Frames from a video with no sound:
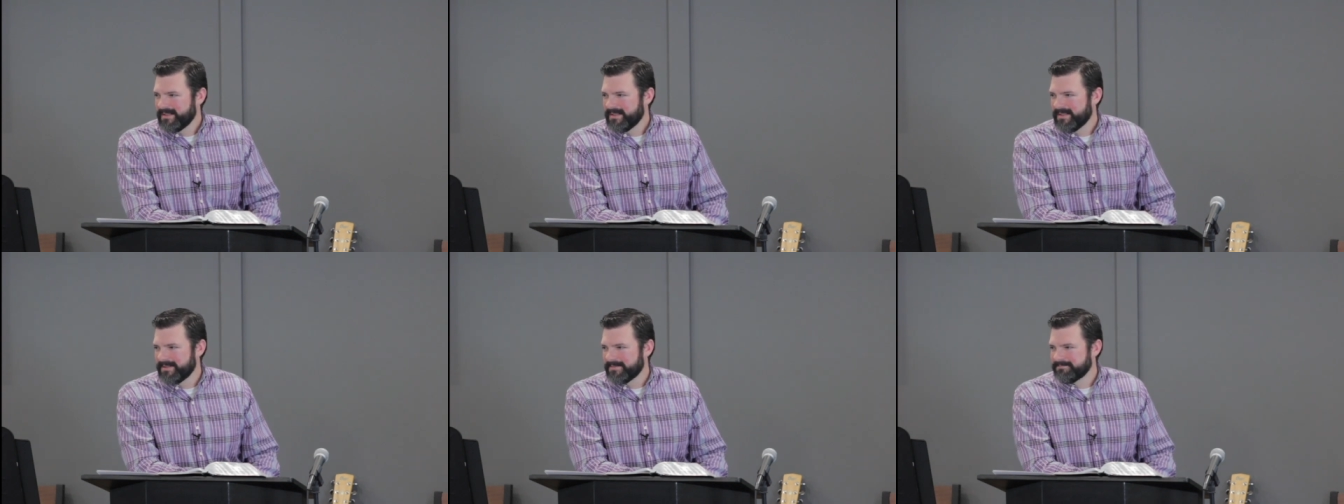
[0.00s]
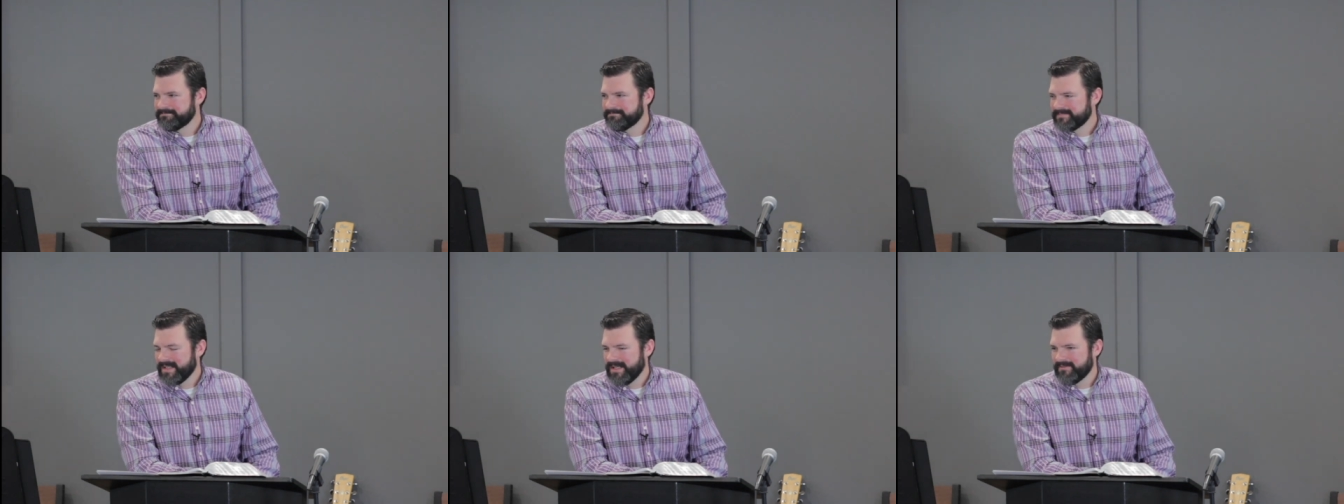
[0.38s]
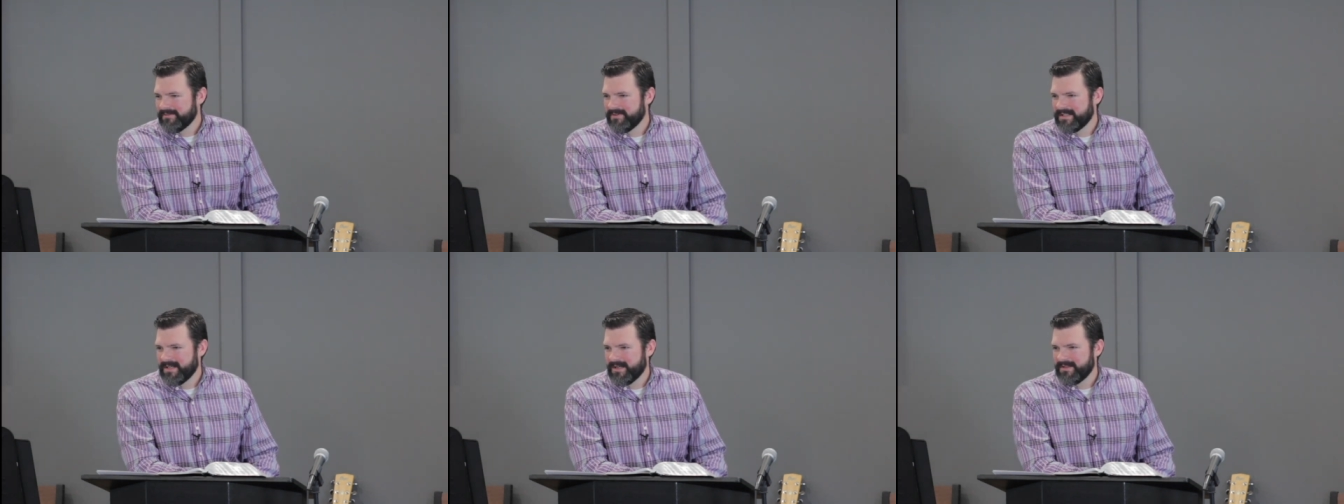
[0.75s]
Um,
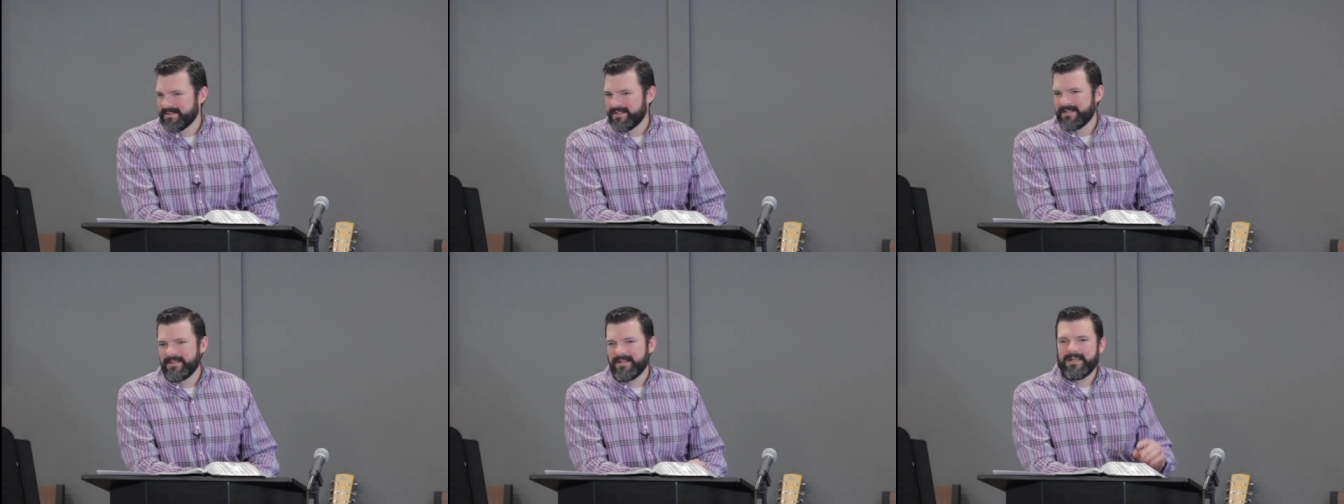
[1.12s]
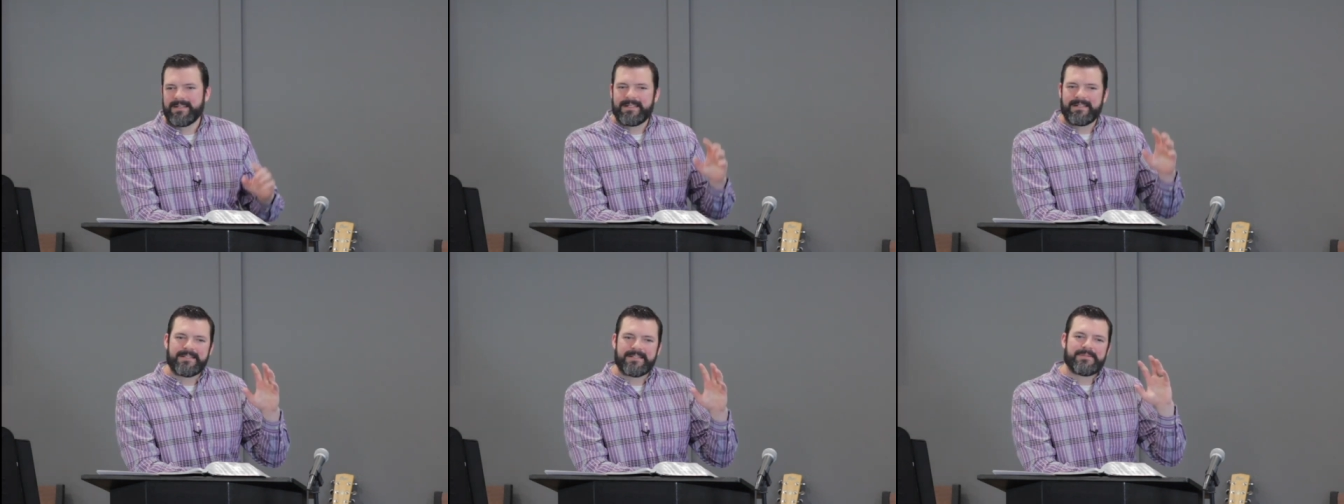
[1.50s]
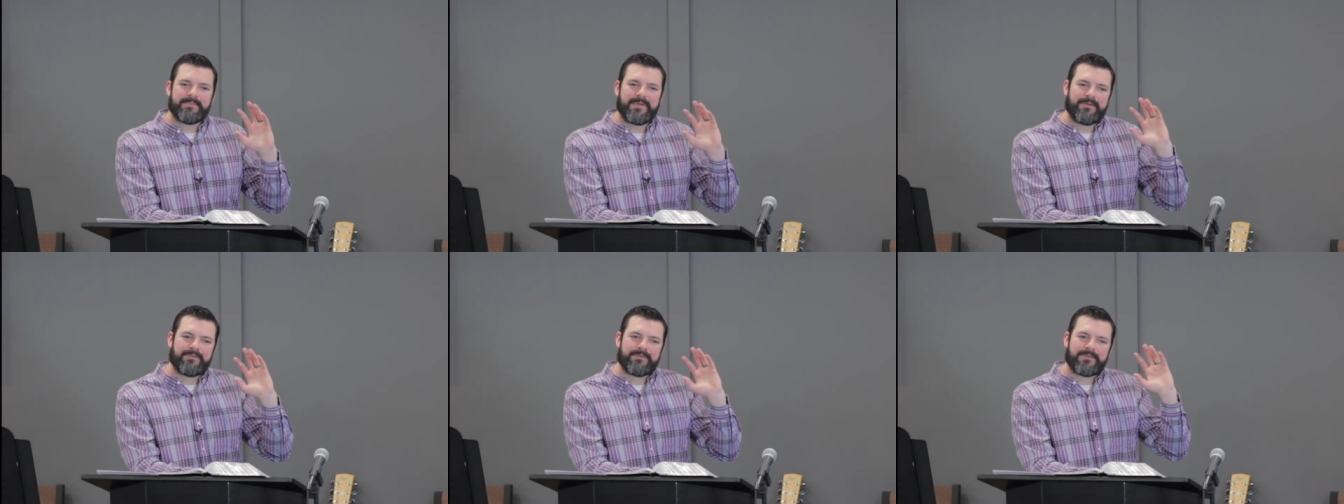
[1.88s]
every now and then, I get into
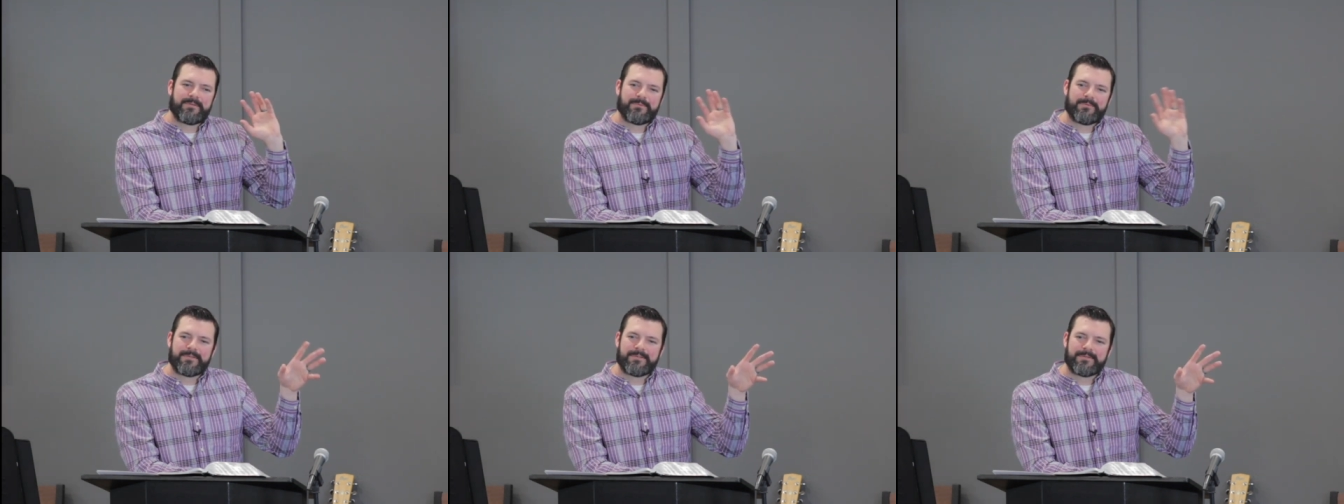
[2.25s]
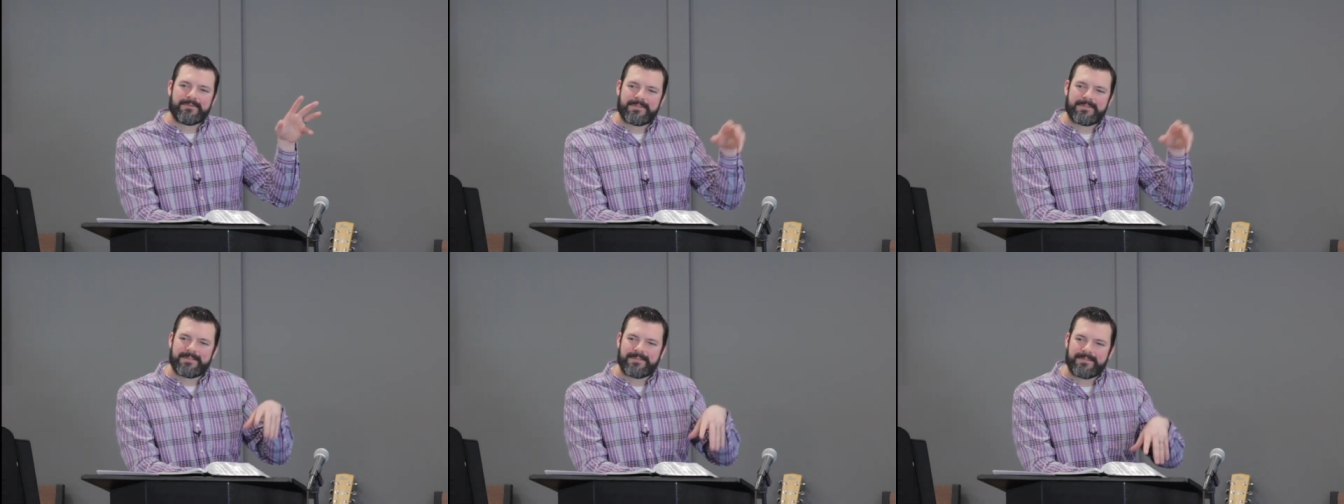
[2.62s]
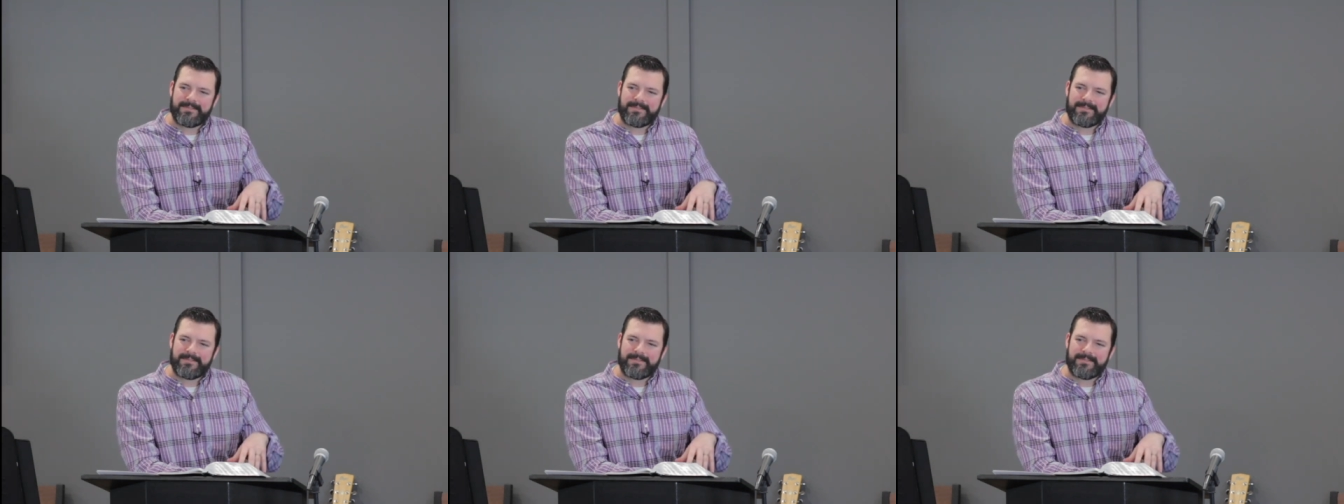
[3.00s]
my own little world